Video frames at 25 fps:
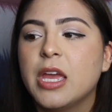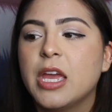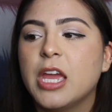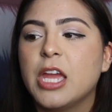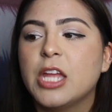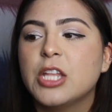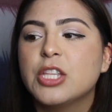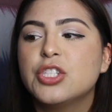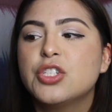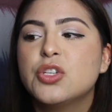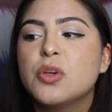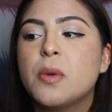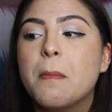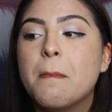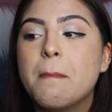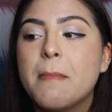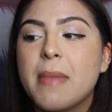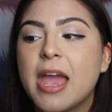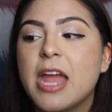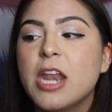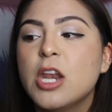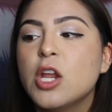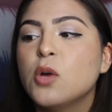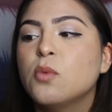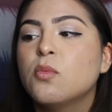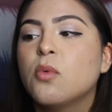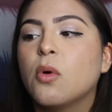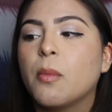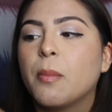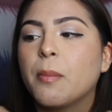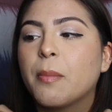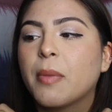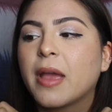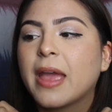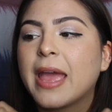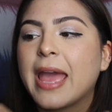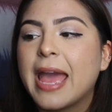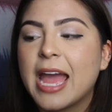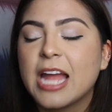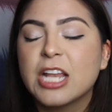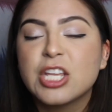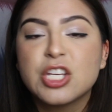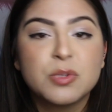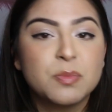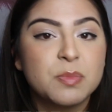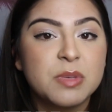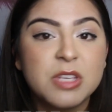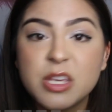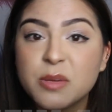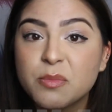into men who will
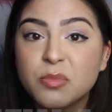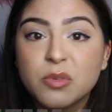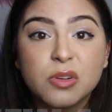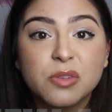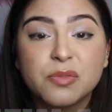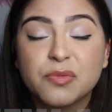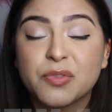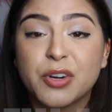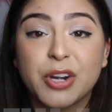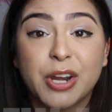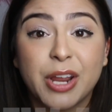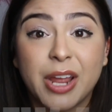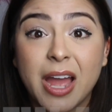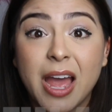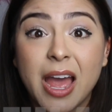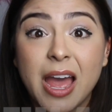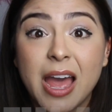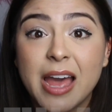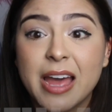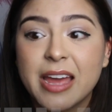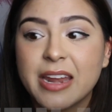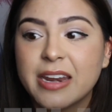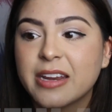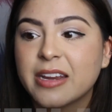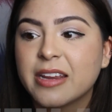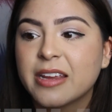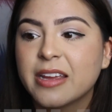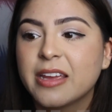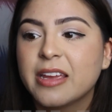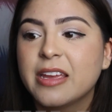catch people for God."